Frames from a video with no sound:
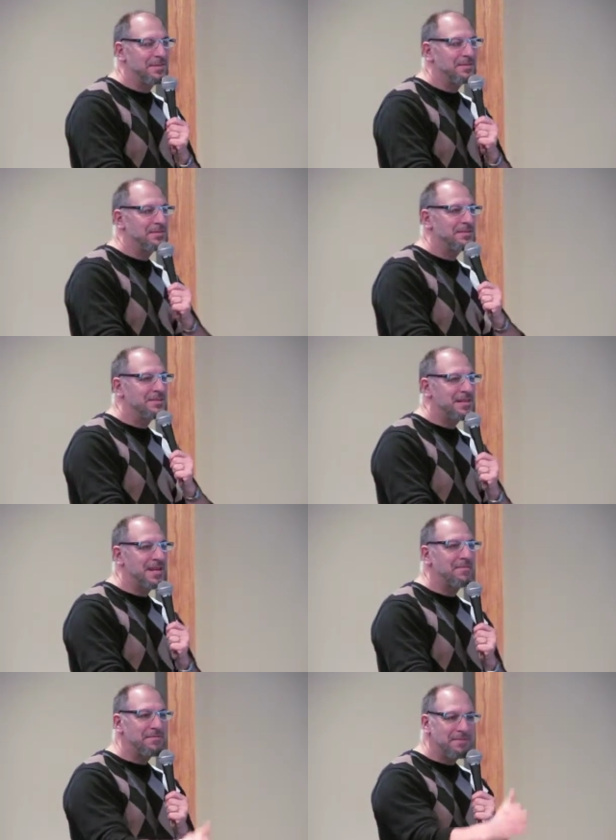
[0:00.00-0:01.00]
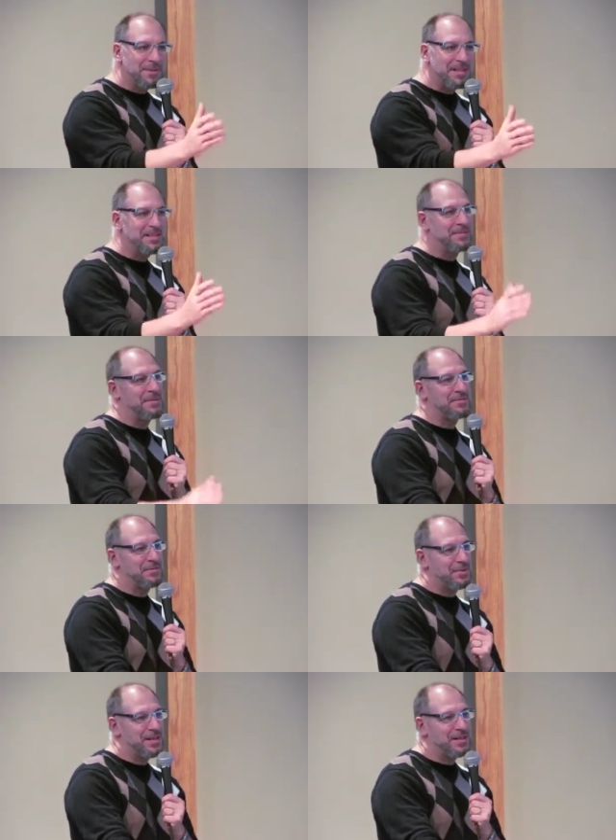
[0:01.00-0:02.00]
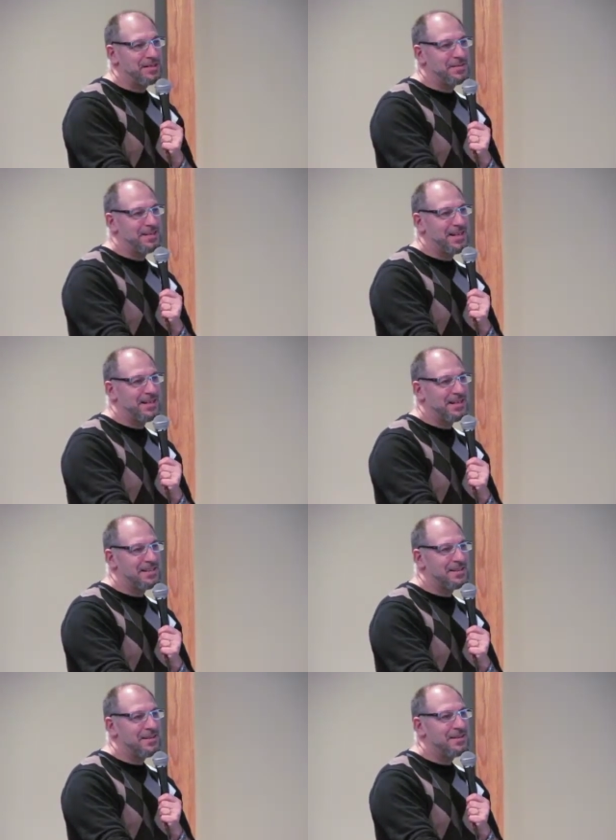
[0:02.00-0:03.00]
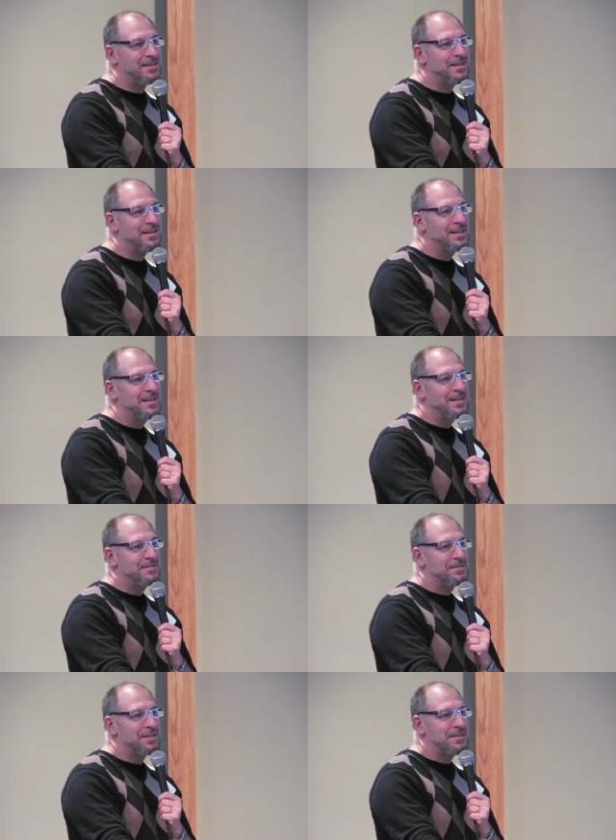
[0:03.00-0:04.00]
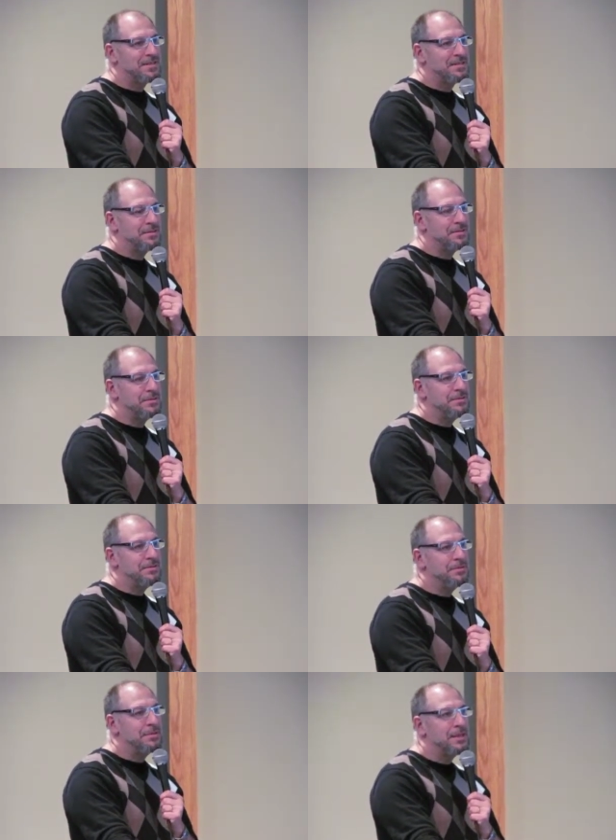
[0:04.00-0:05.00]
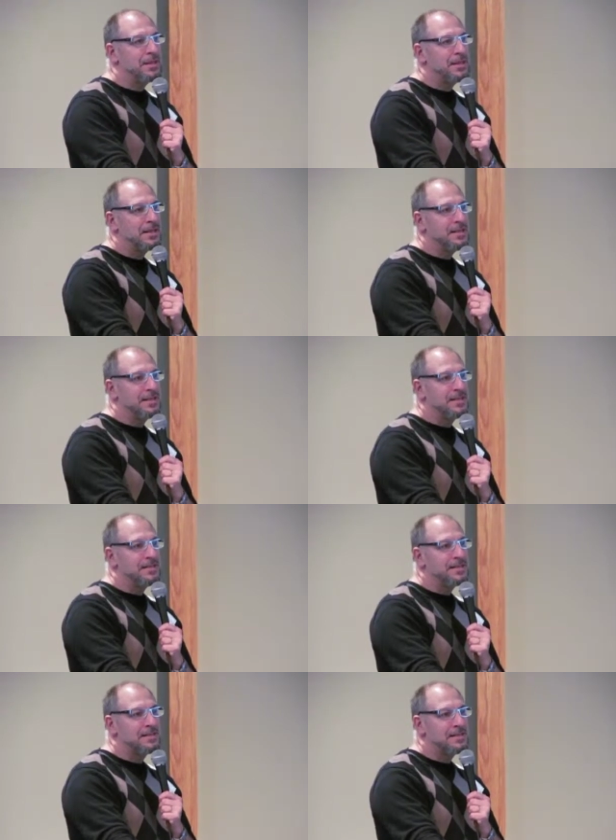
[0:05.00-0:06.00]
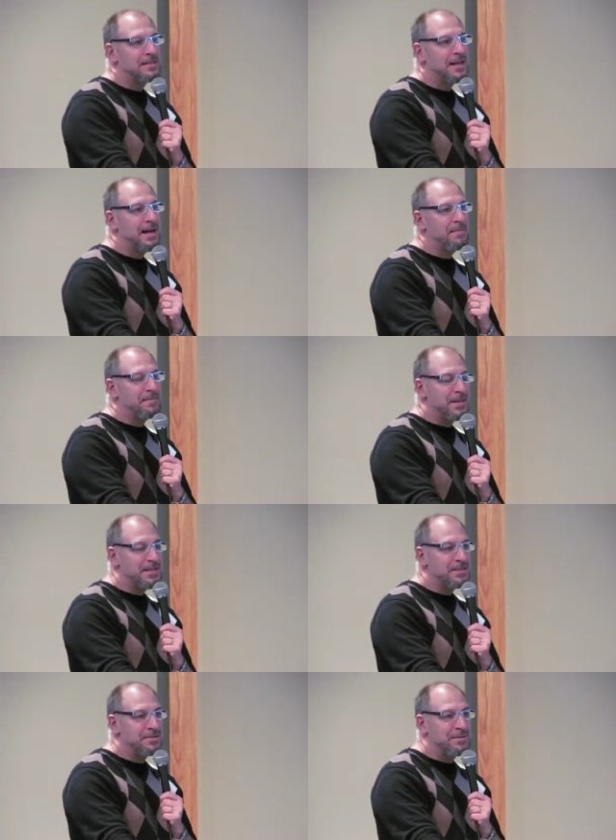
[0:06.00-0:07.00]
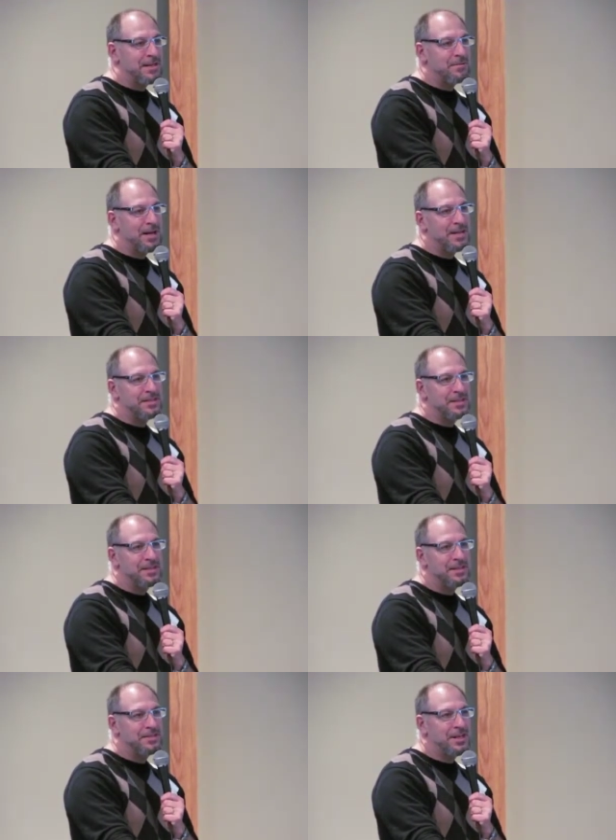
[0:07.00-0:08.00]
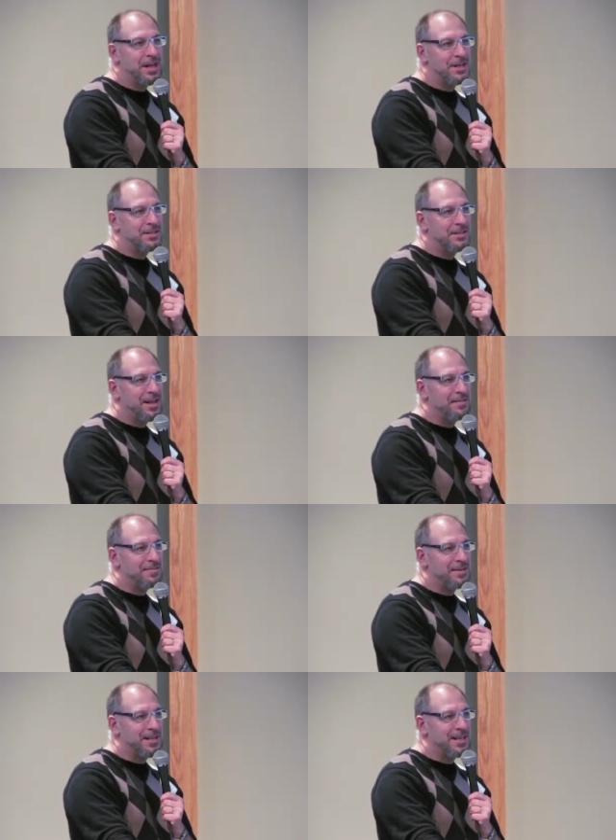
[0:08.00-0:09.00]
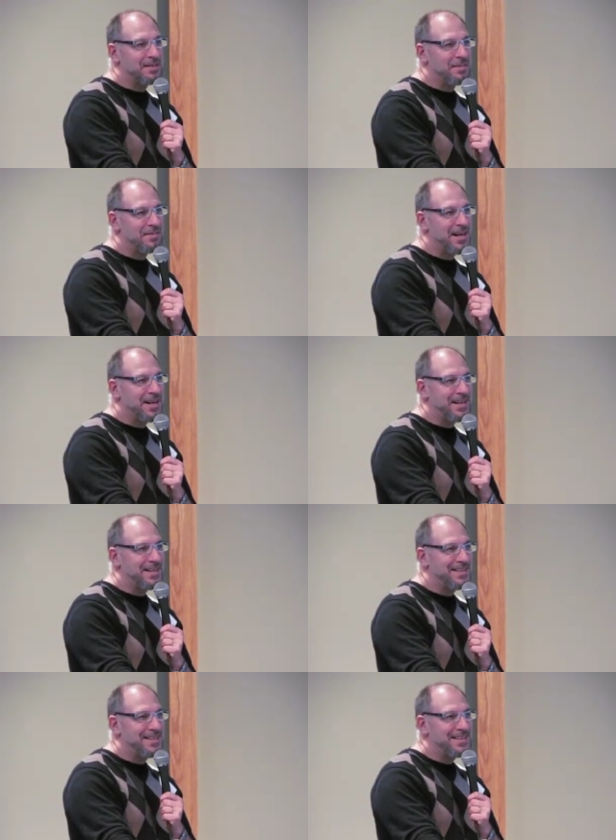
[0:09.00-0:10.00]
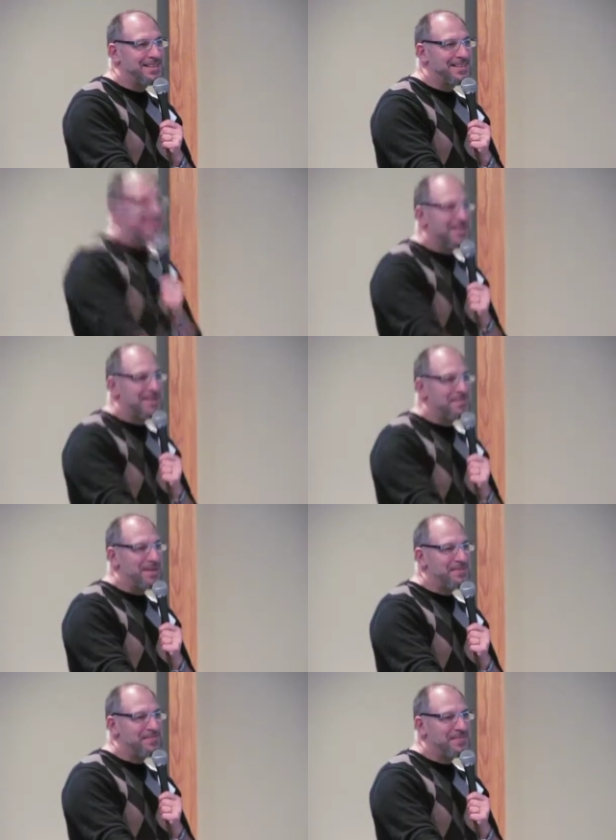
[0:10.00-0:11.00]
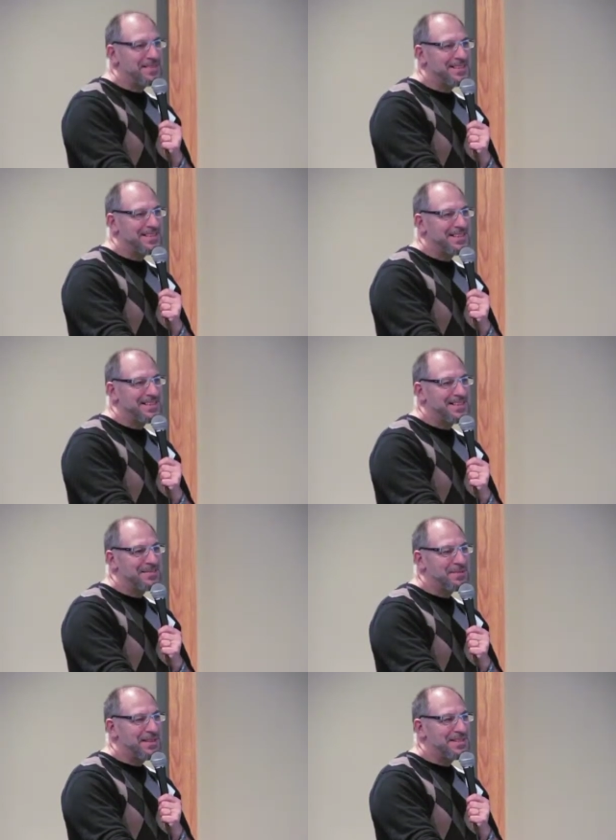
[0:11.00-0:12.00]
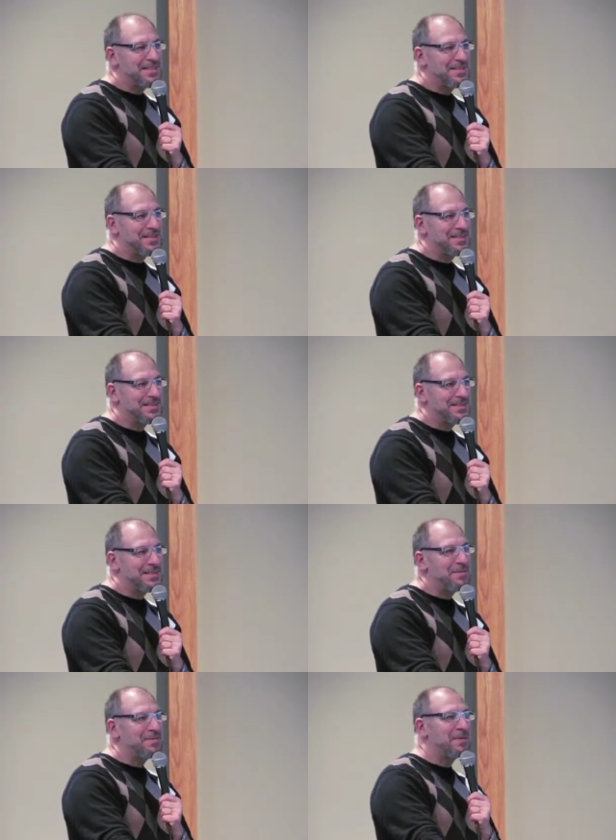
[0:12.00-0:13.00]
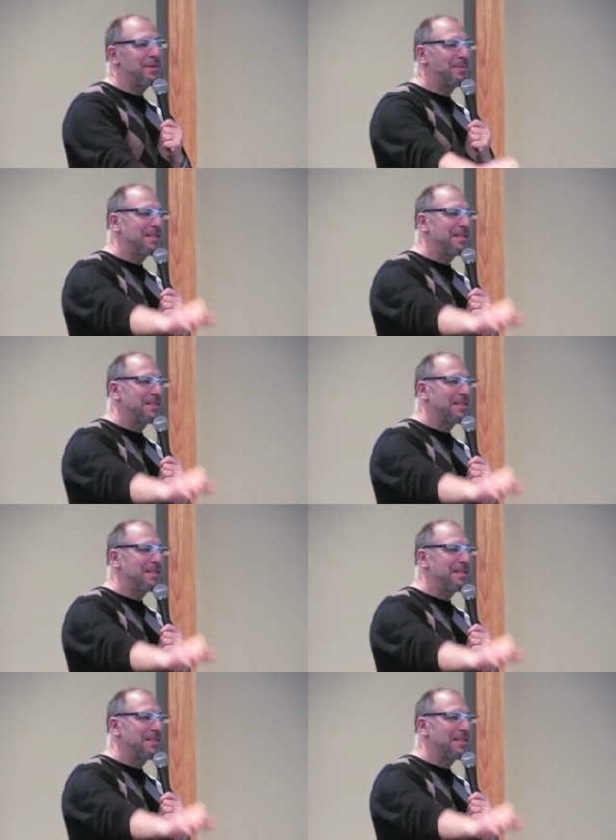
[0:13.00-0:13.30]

to be a little time of freedom as we pray. We sang that song for us to do these type ministries that will actually change the life of the kingdom of God. Amen? Amen. Praise the Lord. Let me pray a